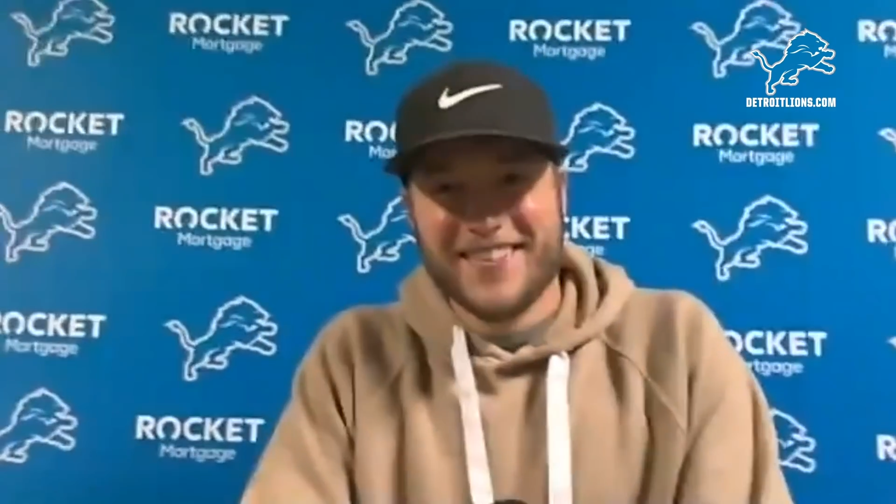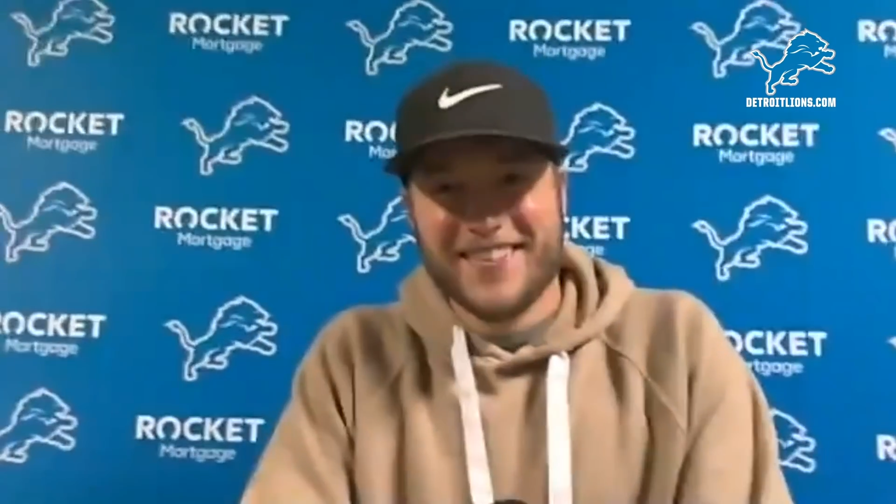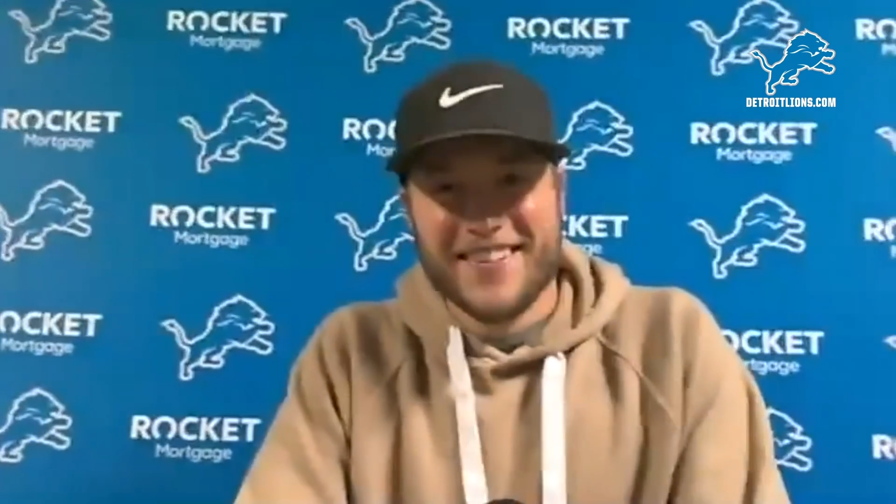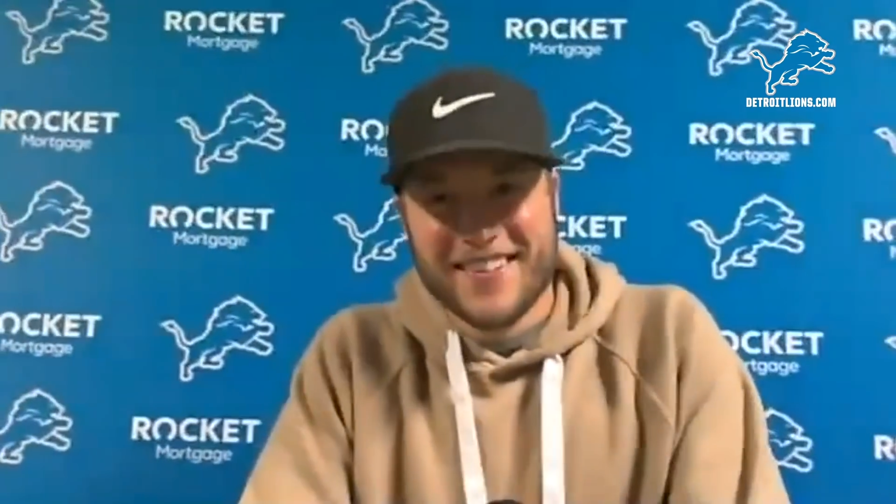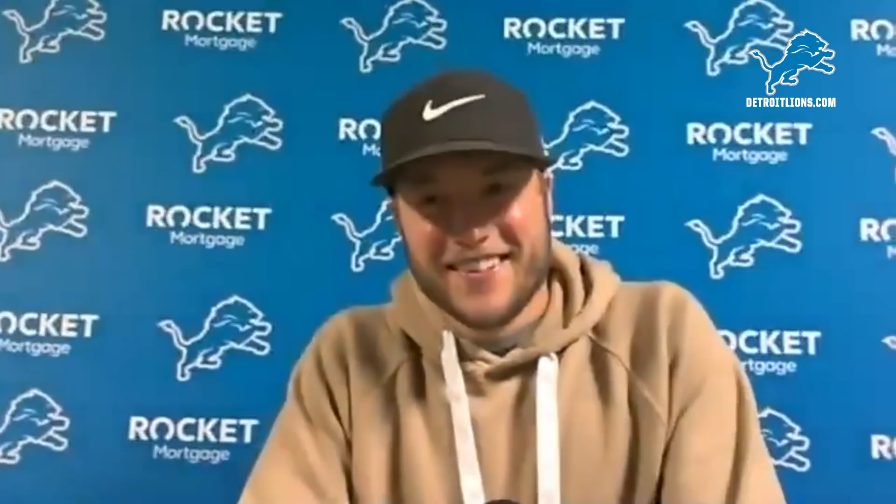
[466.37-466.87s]

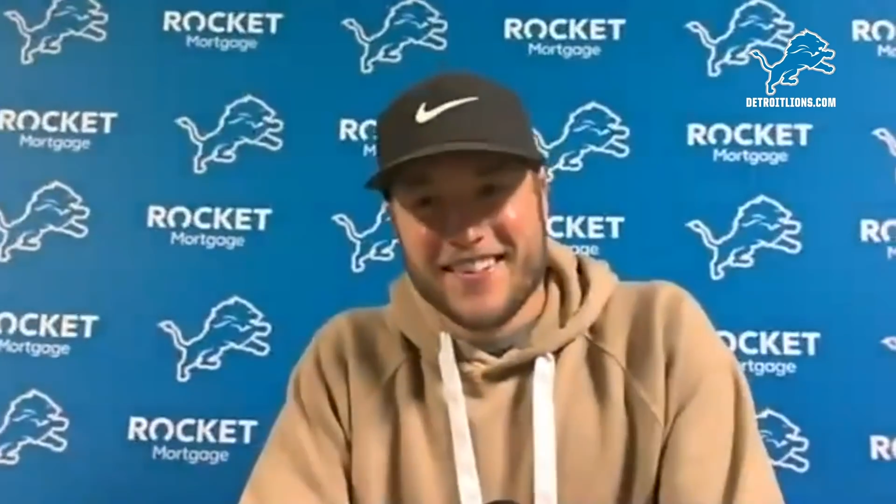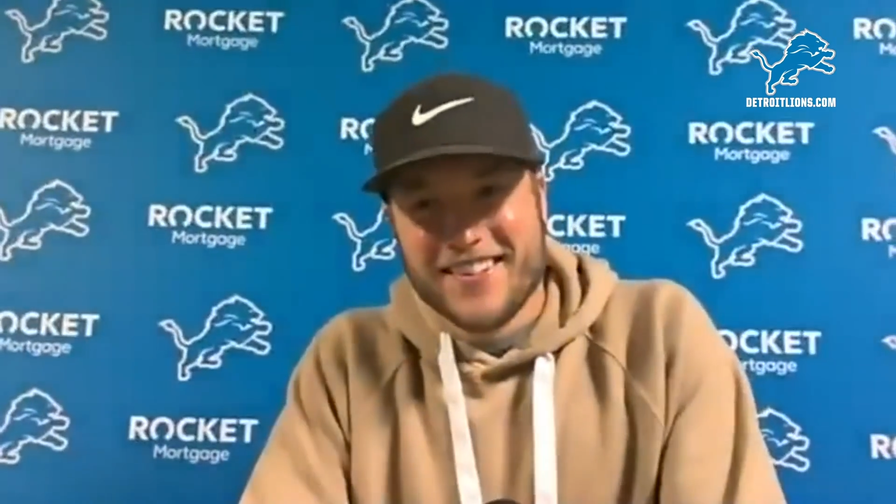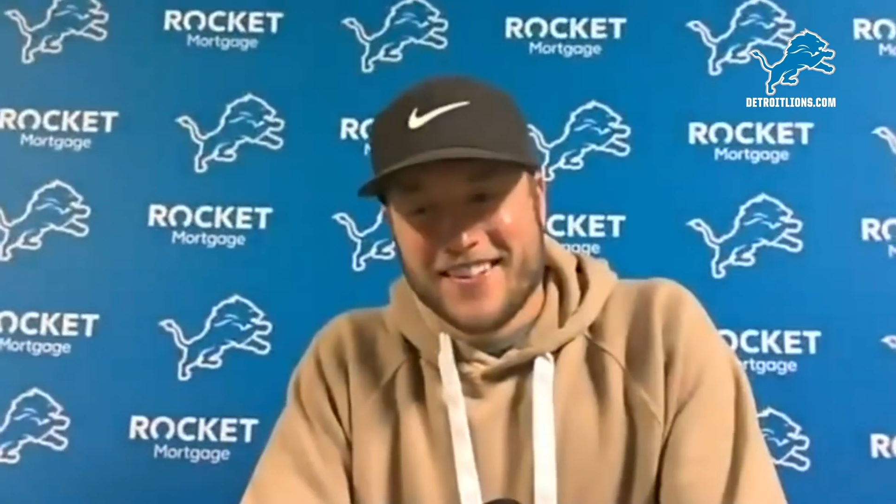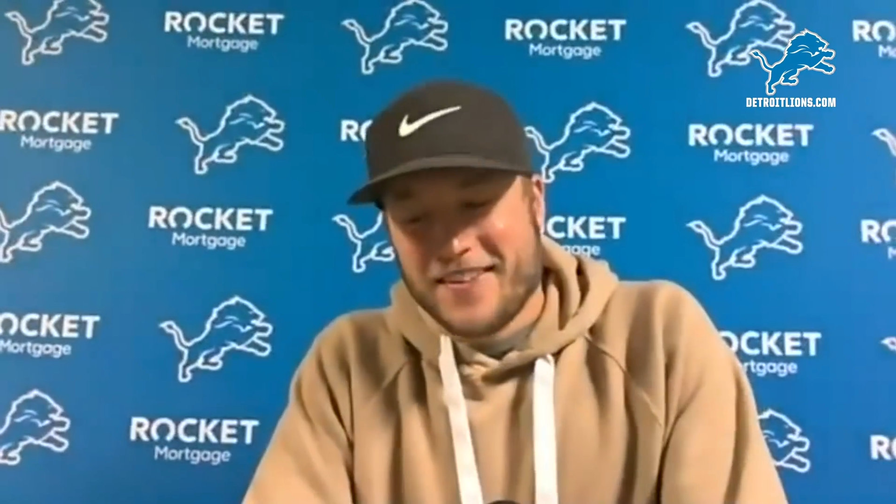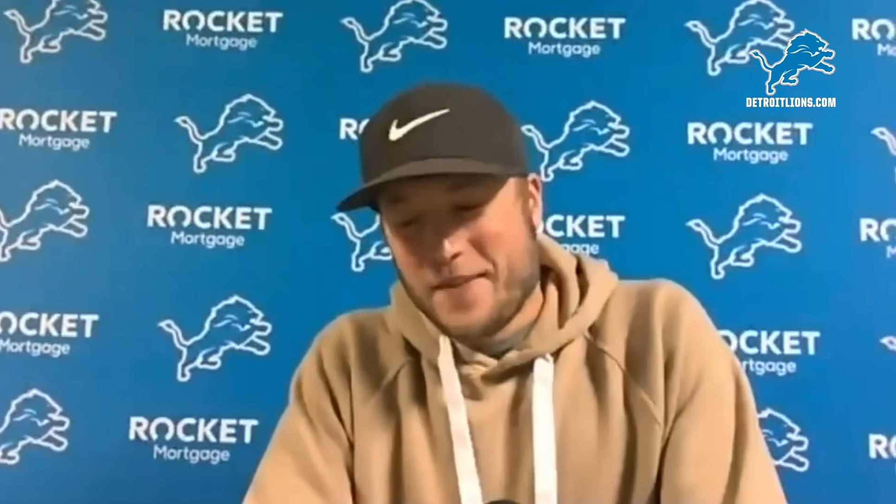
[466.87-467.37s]
Thank you, Matt.
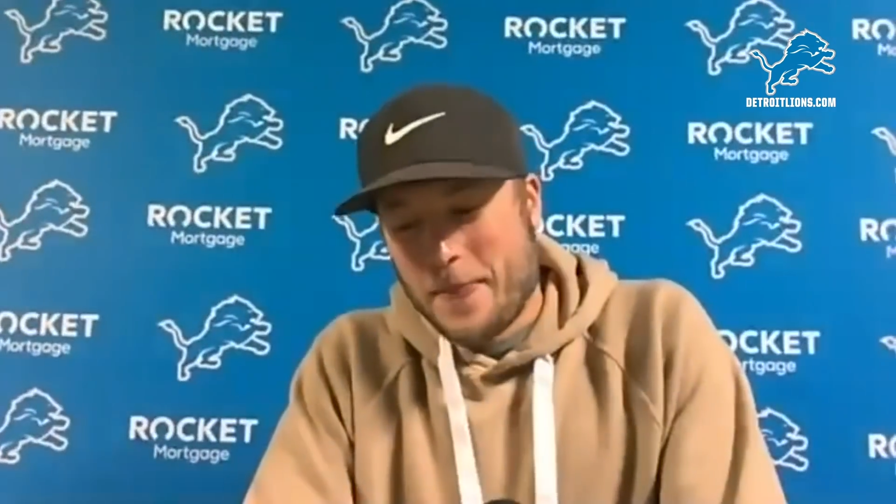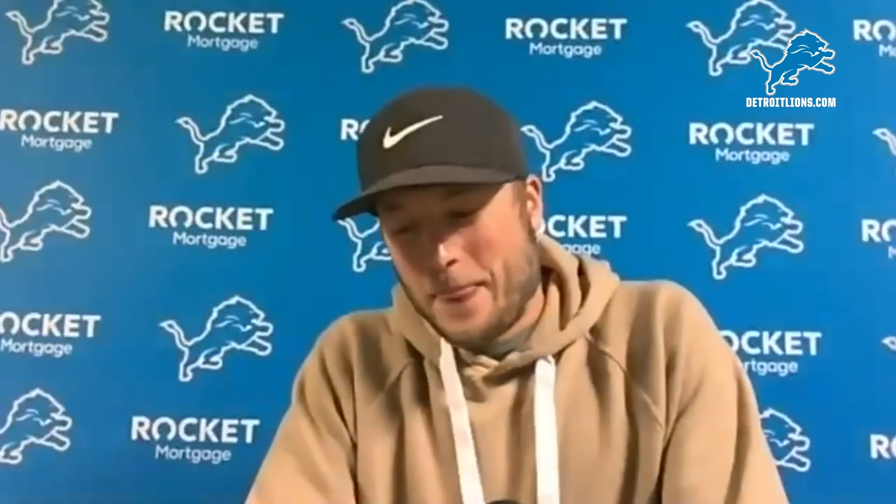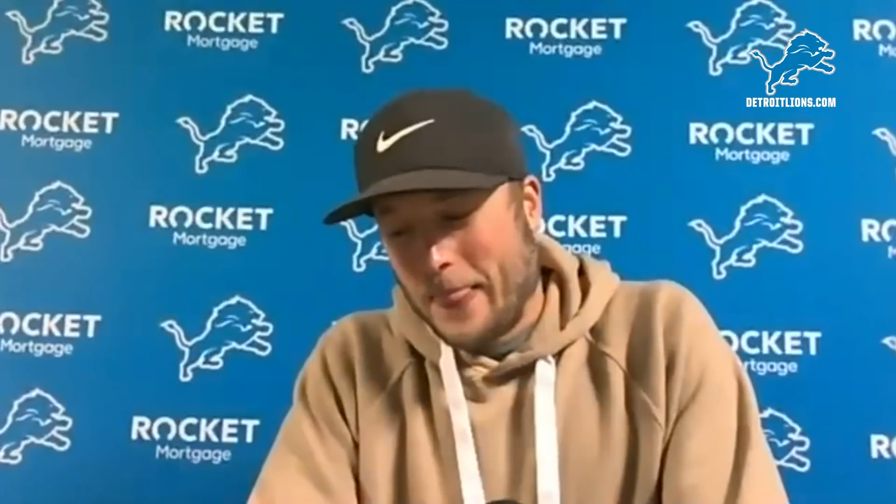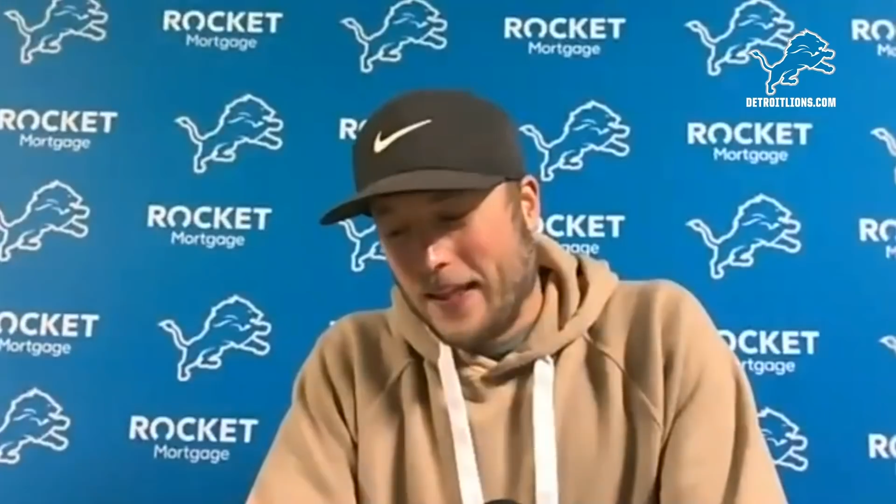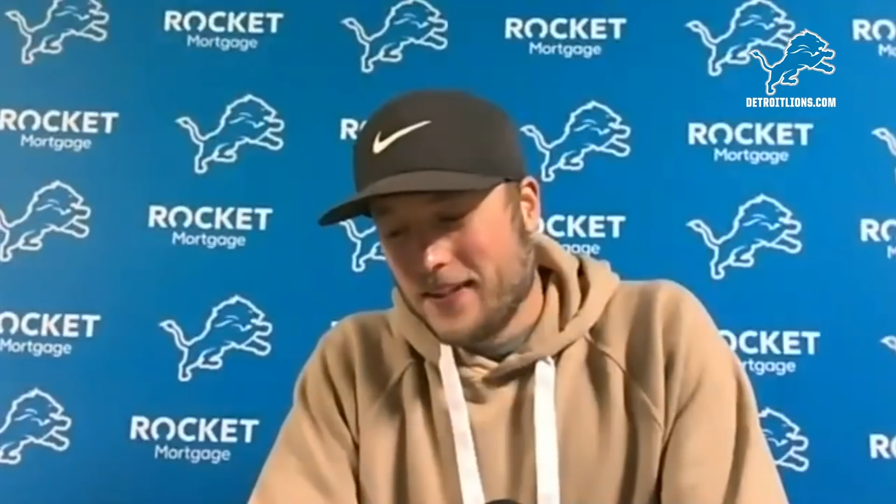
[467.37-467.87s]

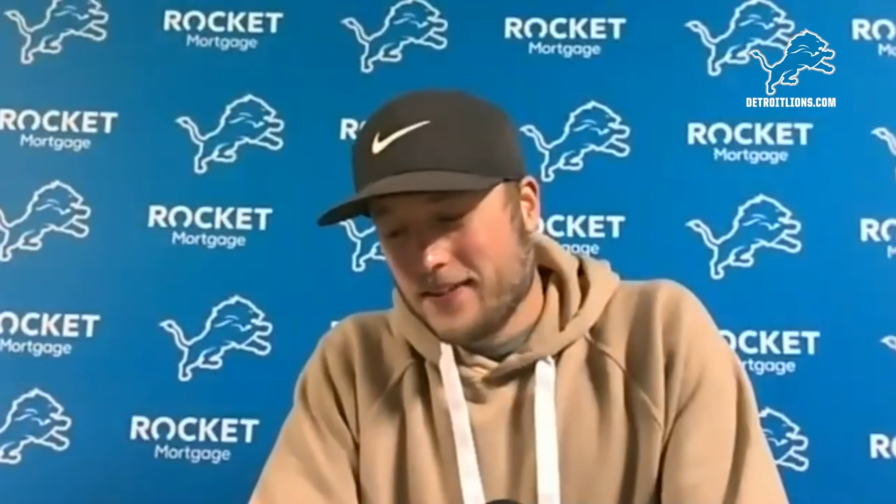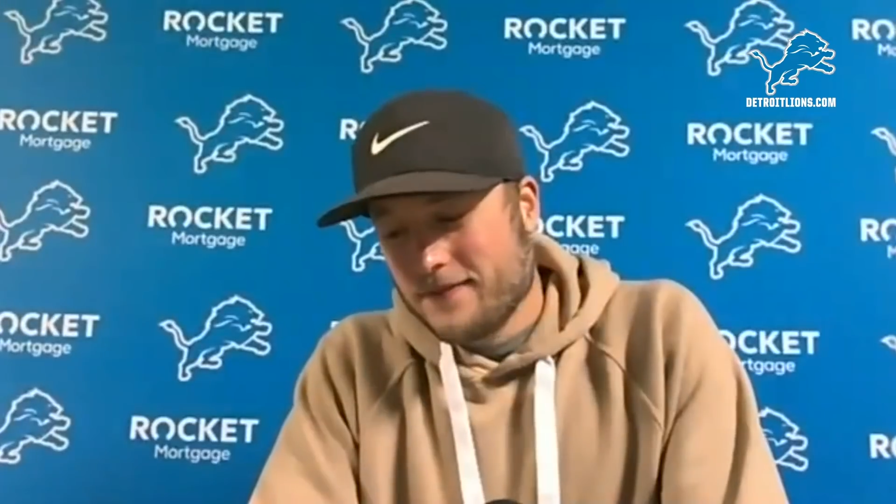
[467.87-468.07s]
All right,